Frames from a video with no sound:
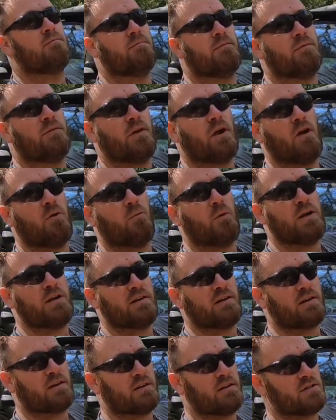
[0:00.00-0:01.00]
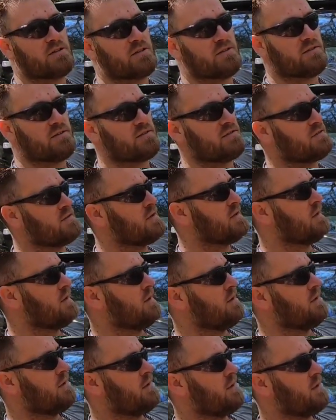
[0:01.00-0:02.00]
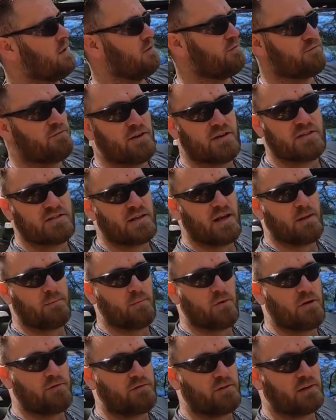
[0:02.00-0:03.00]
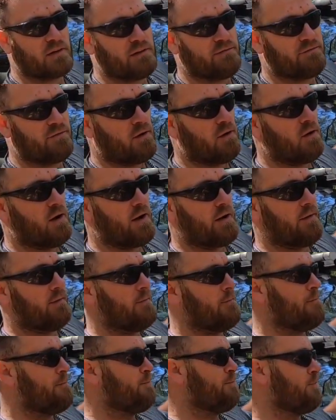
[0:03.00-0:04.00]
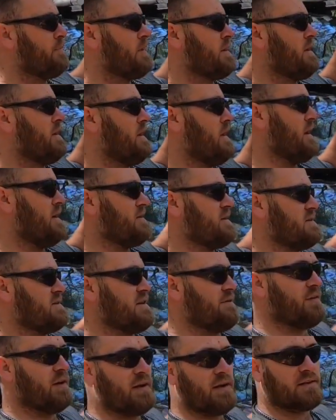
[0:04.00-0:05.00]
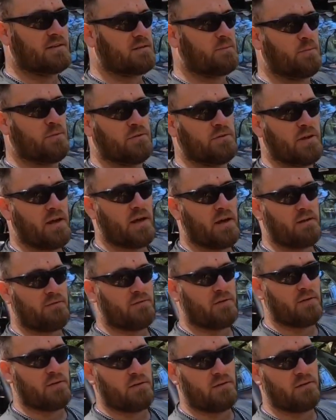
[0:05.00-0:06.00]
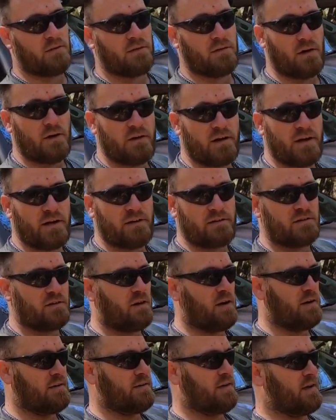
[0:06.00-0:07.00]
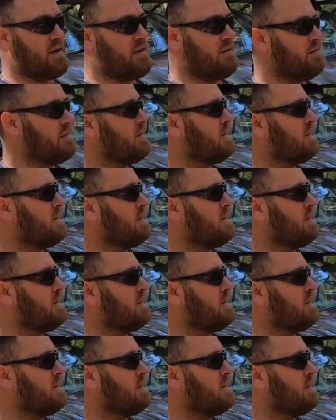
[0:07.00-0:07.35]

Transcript: no windy conditions. It'll freestand perfectly fine. It does have the legs to put down if you need to tie it down.